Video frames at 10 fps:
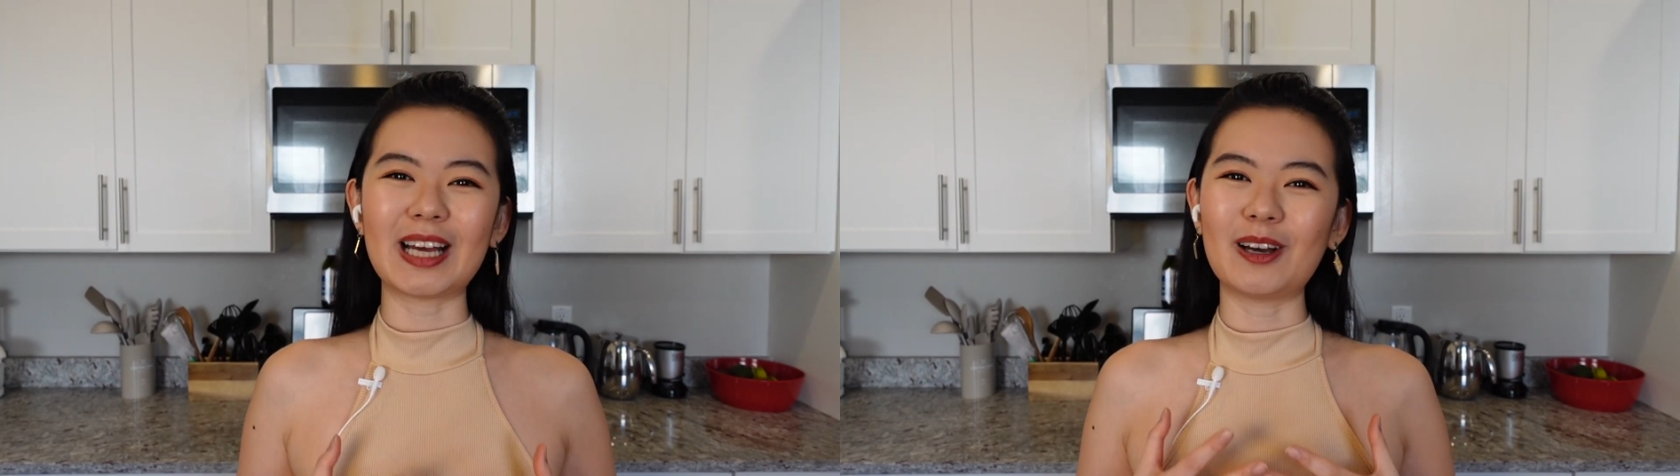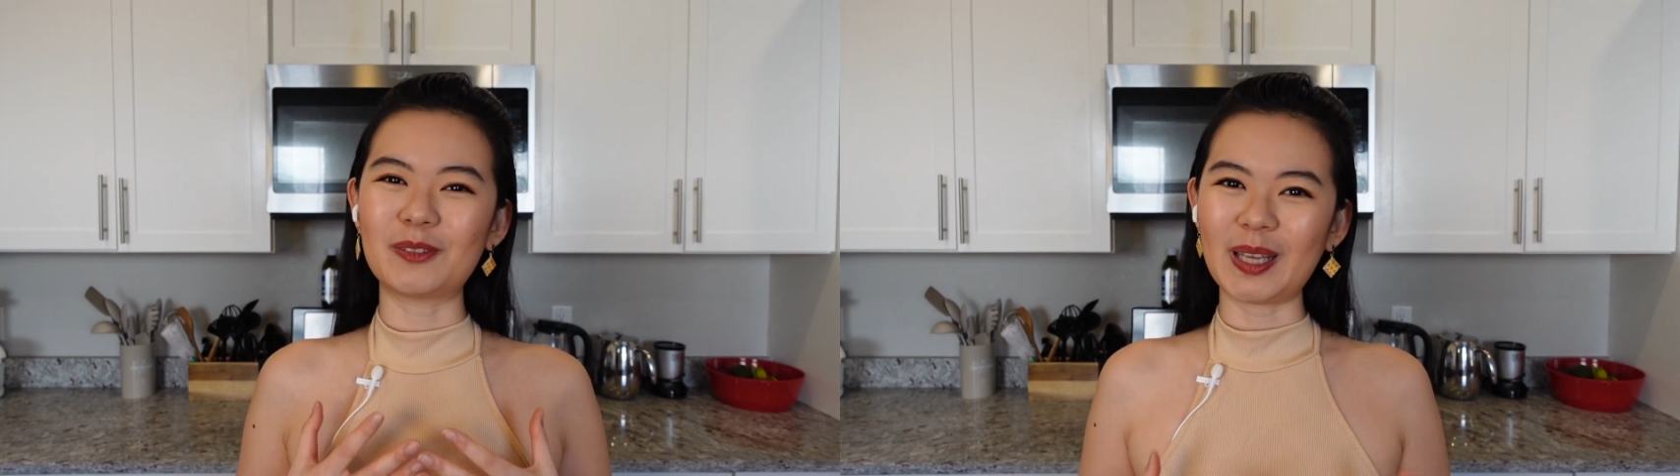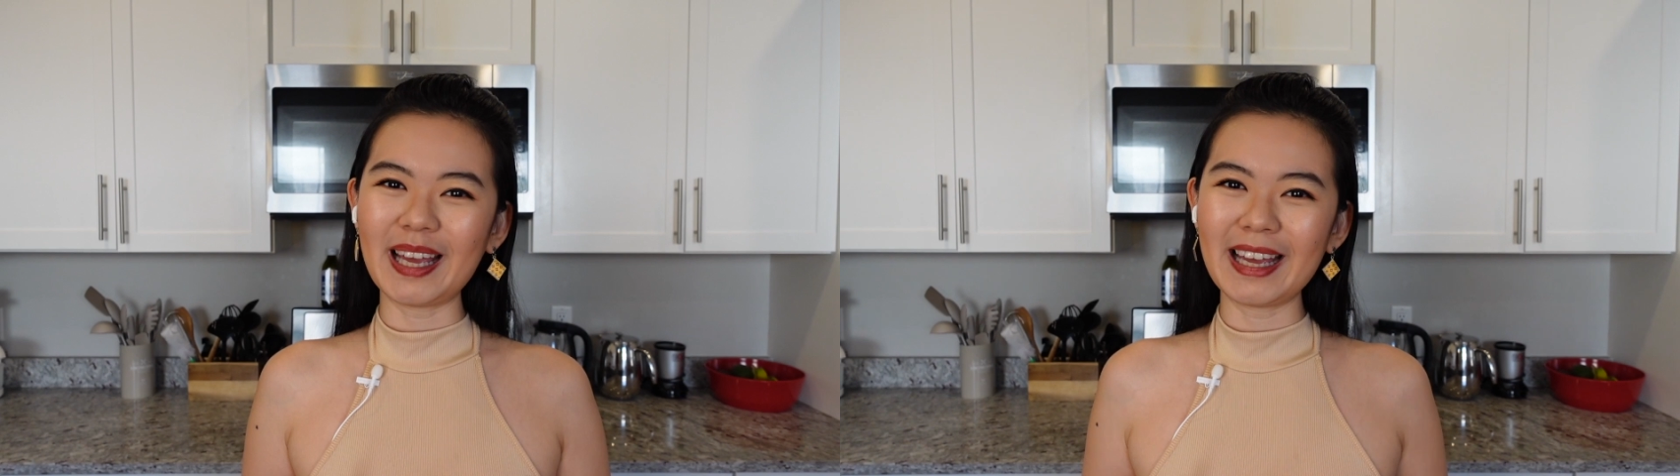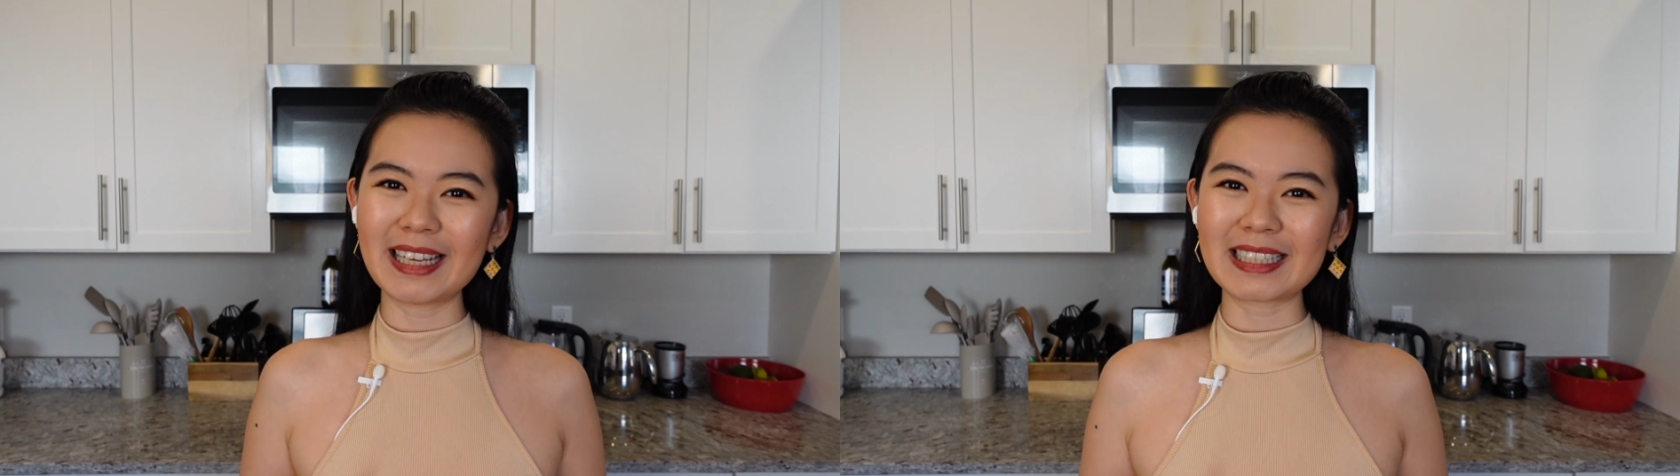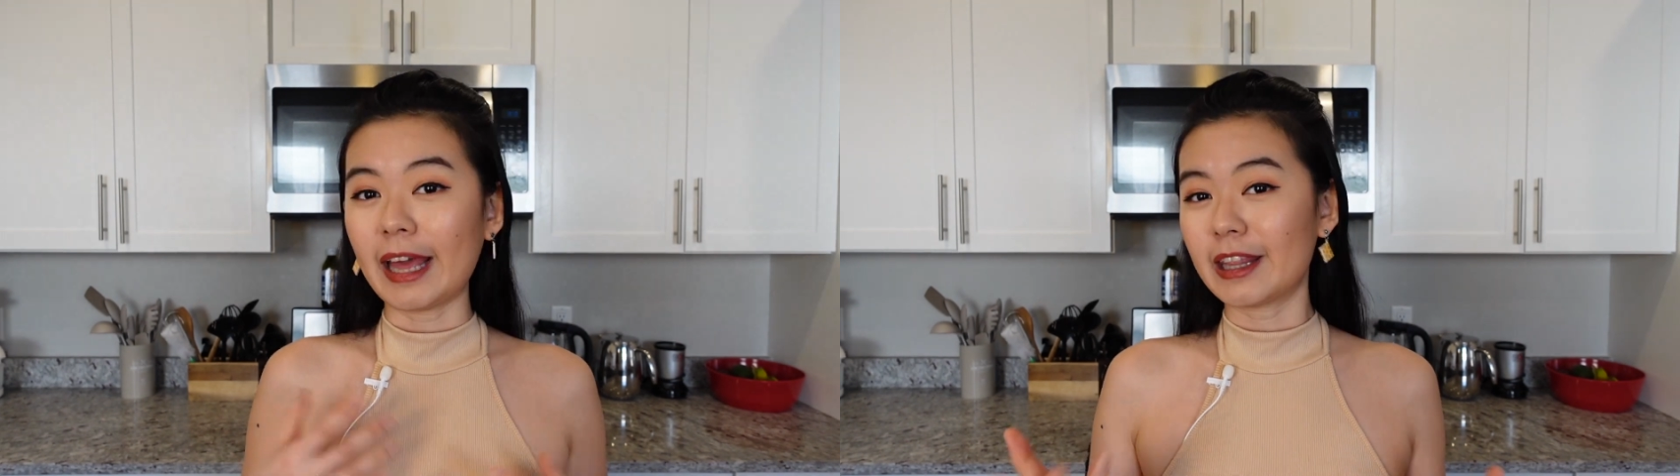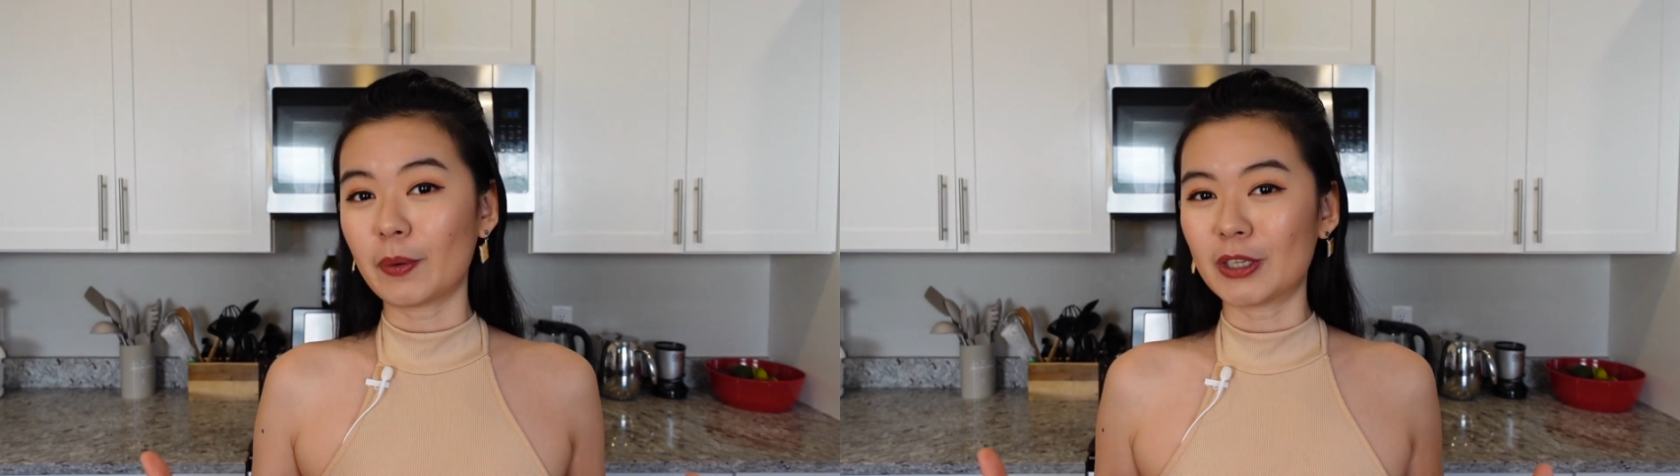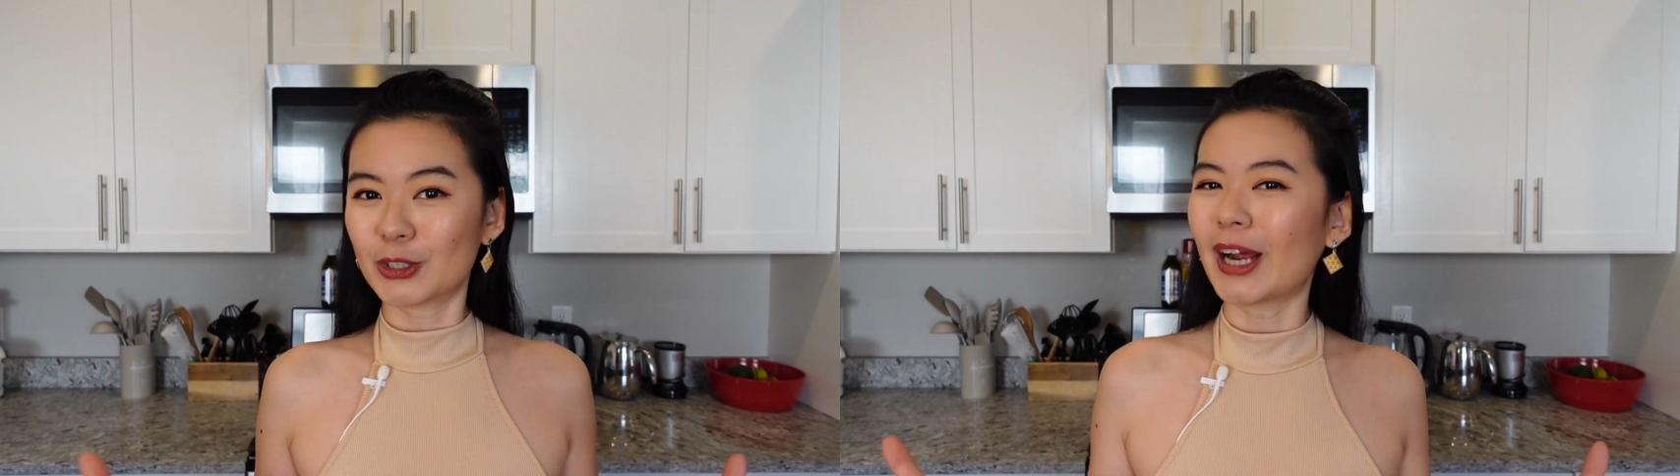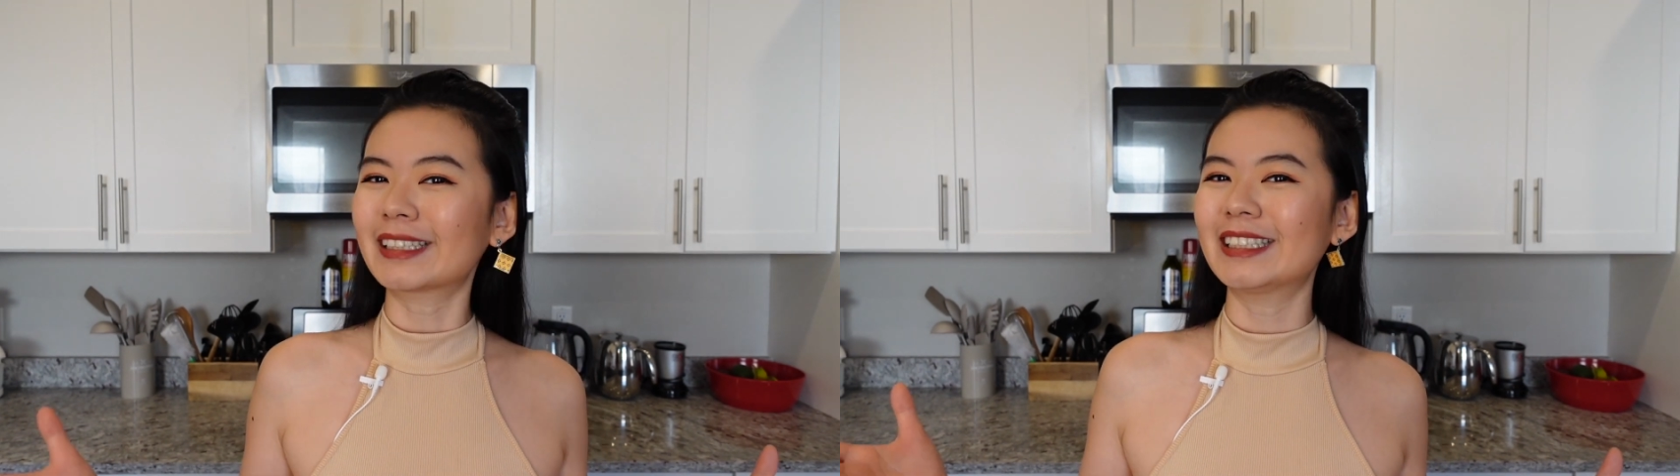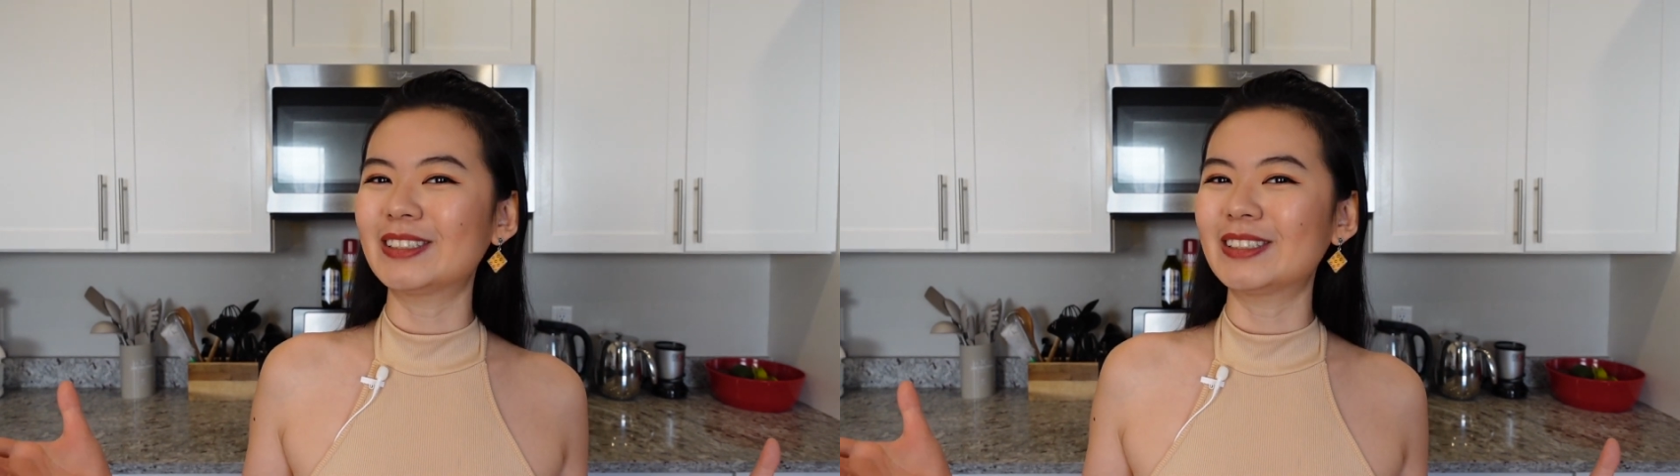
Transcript: of the eggs and they were attracted